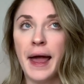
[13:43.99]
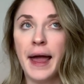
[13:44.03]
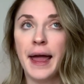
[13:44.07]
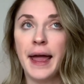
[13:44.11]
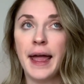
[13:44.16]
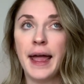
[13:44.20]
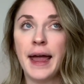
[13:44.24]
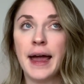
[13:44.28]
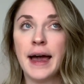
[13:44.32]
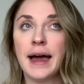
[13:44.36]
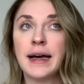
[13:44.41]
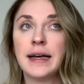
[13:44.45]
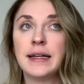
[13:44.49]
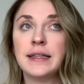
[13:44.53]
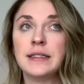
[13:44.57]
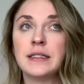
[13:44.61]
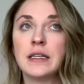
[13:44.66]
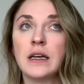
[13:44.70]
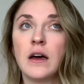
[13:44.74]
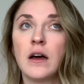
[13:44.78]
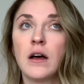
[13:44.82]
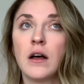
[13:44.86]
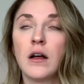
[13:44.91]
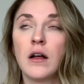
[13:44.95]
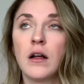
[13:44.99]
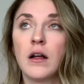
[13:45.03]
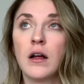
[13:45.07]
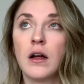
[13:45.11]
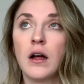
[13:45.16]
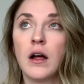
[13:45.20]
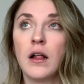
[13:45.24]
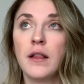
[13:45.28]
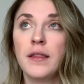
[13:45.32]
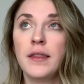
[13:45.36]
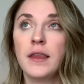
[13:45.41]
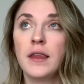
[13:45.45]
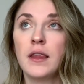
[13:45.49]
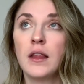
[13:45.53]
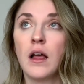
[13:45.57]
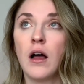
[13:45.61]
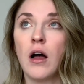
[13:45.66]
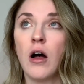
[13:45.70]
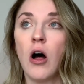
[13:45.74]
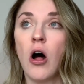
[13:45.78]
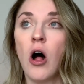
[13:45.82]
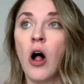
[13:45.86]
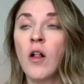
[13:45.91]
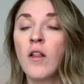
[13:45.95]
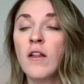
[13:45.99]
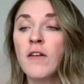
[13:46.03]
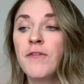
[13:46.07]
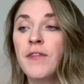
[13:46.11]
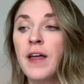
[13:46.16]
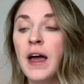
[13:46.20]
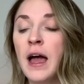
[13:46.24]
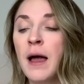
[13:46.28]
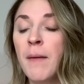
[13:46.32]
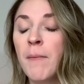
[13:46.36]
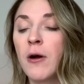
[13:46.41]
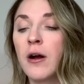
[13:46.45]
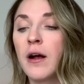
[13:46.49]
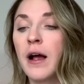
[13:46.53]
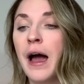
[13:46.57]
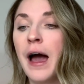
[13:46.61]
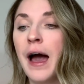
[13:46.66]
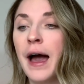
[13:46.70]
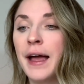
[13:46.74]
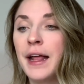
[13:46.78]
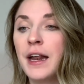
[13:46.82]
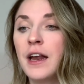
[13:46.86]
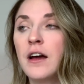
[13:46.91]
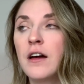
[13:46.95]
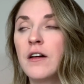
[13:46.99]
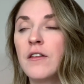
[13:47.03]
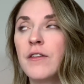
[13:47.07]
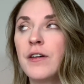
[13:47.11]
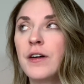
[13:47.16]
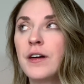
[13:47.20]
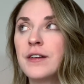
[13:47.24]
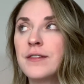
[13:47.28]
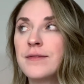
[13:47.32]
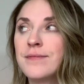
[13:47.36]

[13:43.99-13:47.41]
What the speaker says: and all of them are kind of